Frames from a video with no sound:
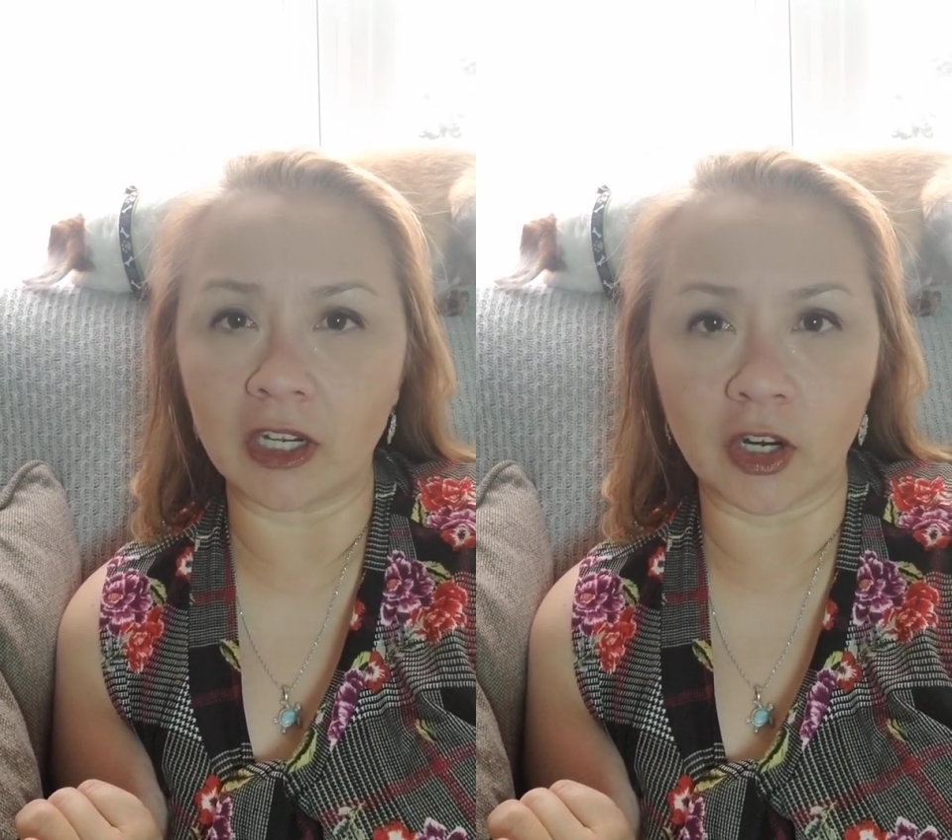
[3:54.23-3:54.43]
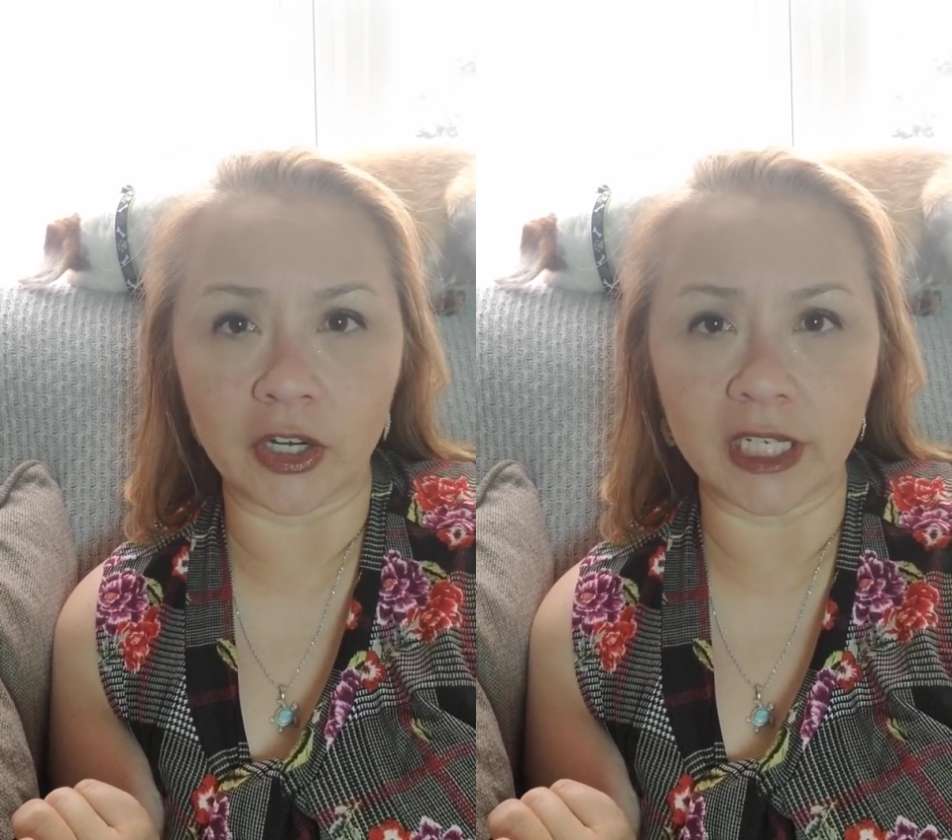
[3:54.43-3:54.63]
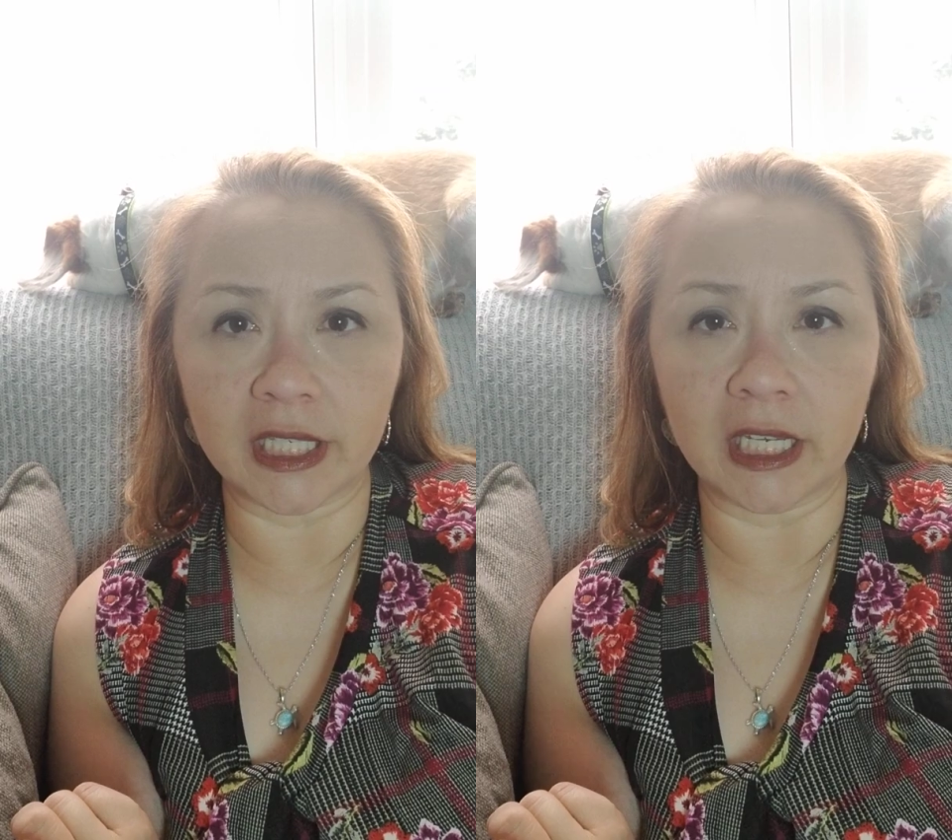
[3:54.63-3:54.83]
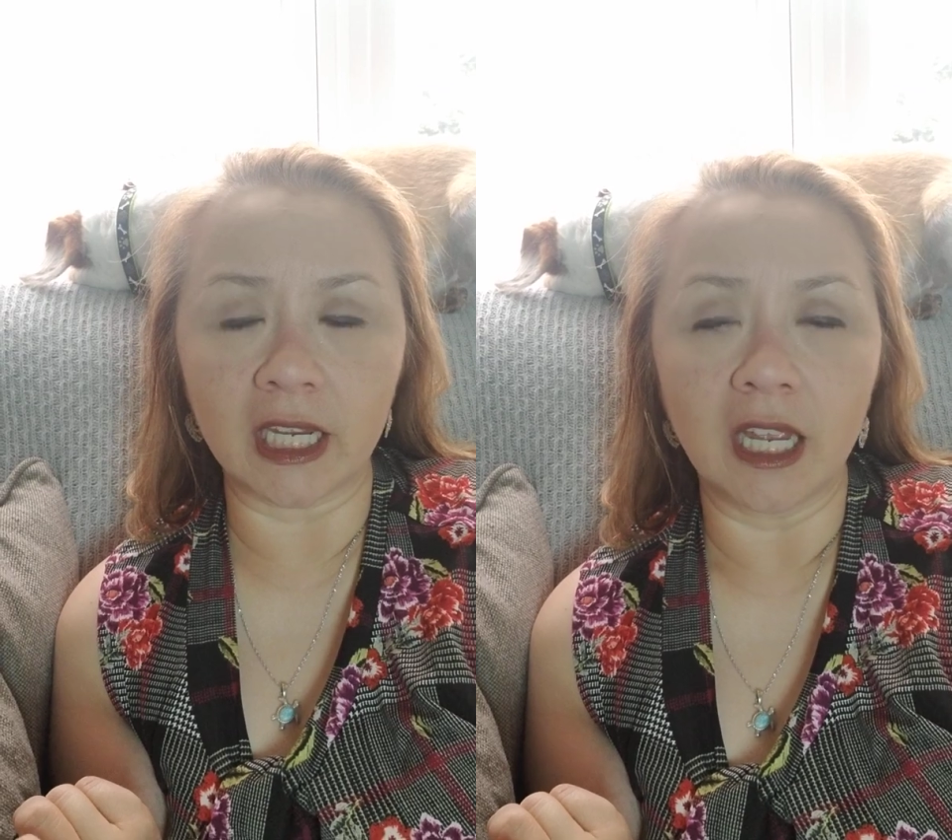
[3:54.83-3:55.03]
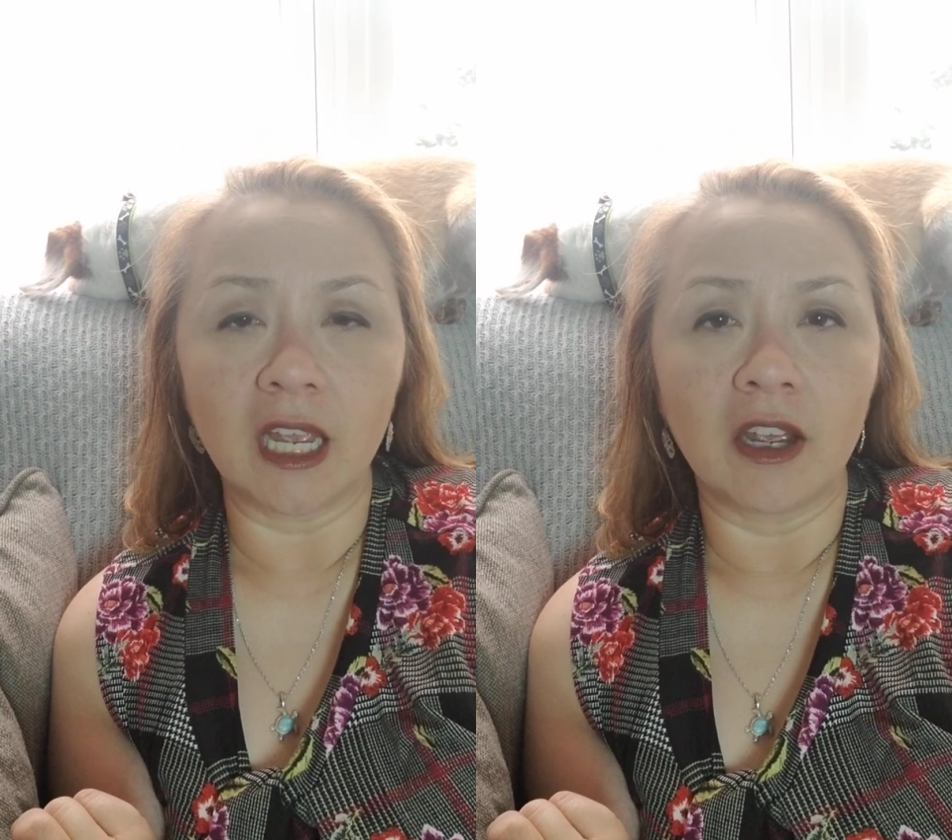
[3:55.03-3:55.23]

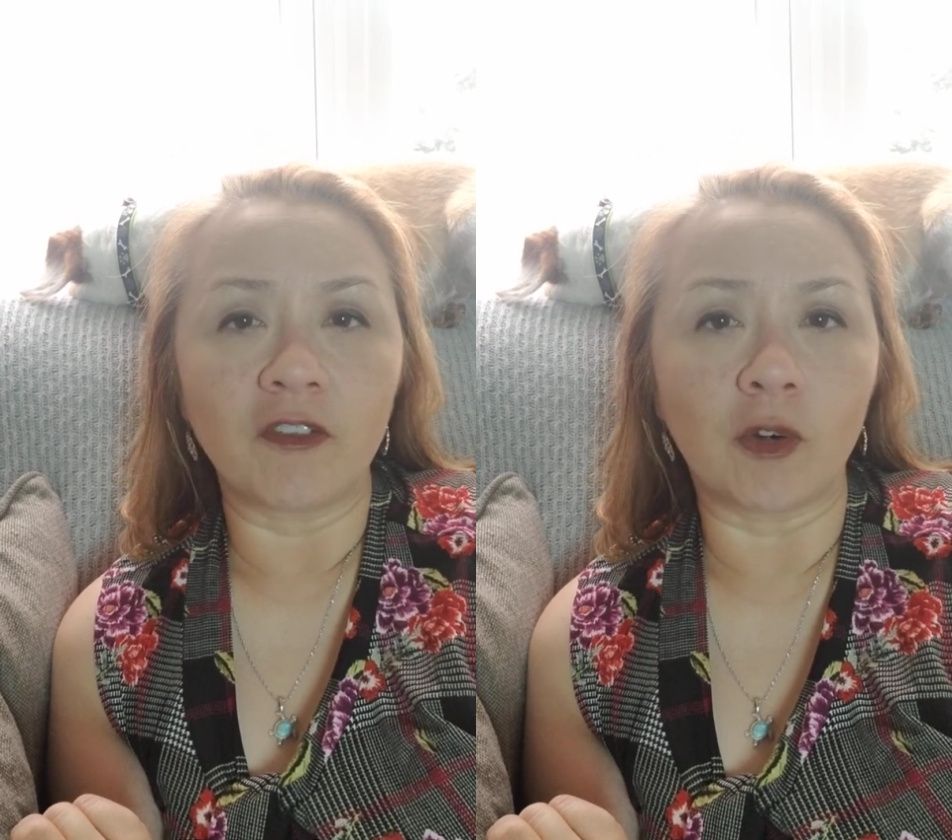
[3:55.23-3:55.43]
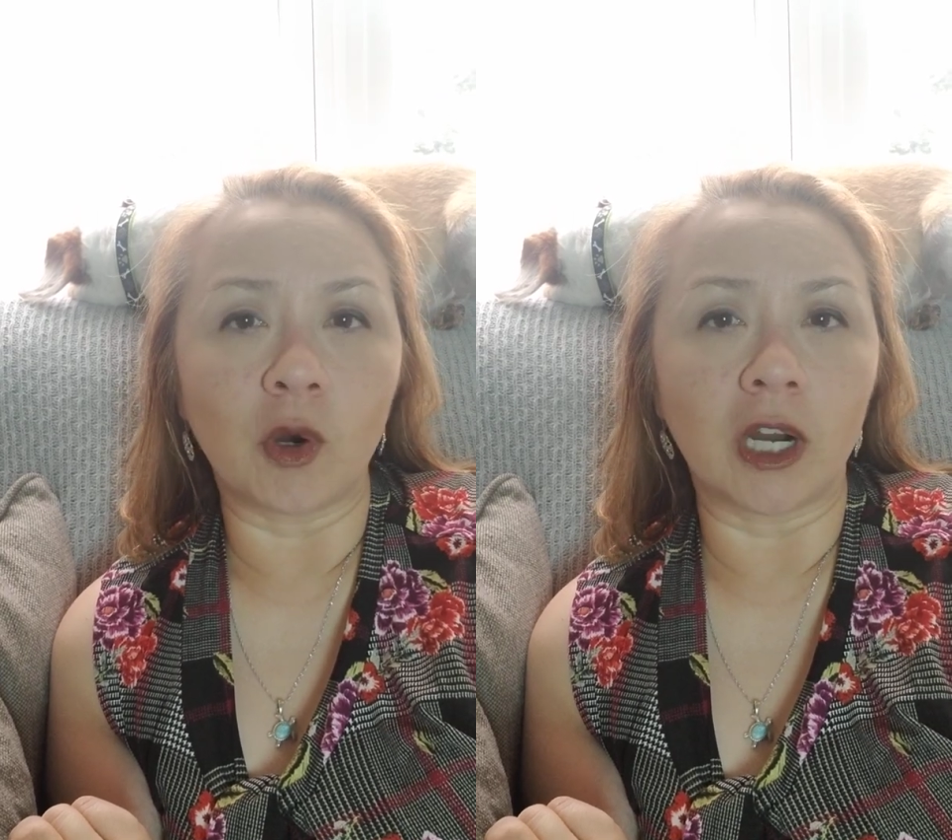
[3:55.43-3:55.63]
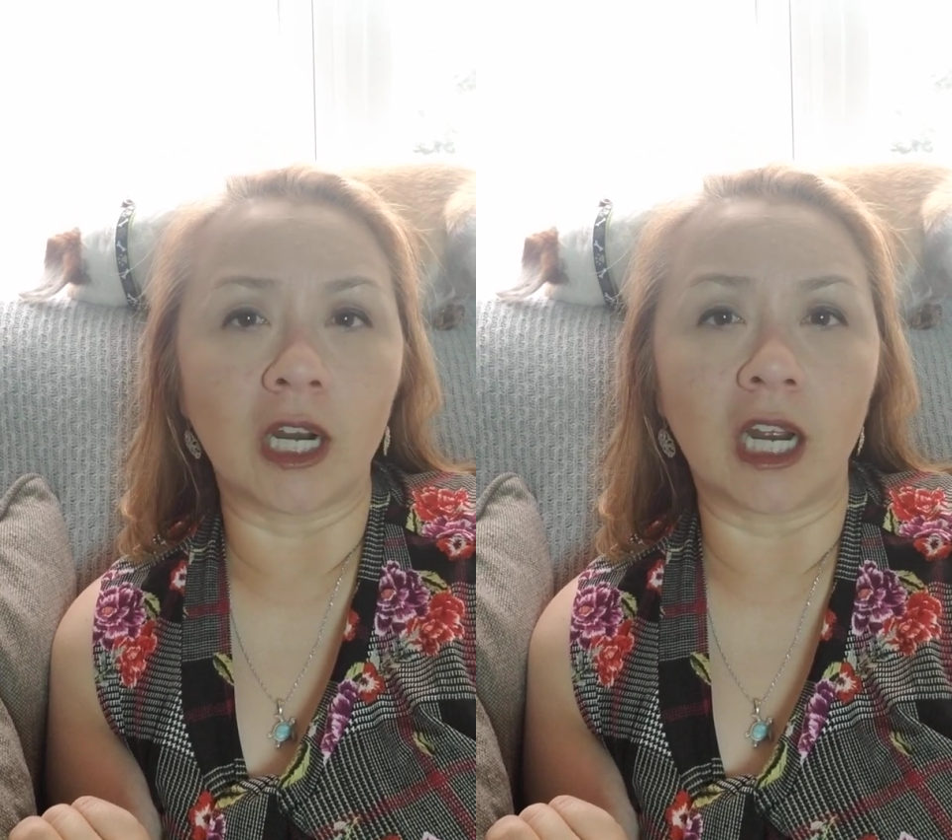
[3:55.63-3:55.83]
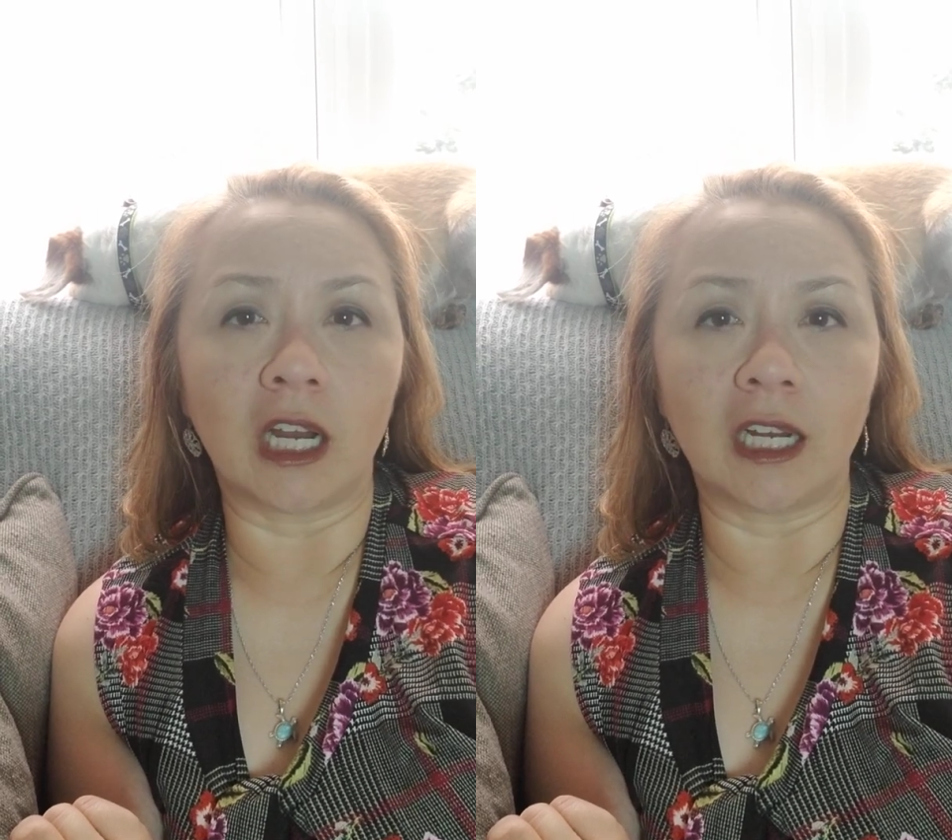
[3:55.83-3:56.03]
courtesy for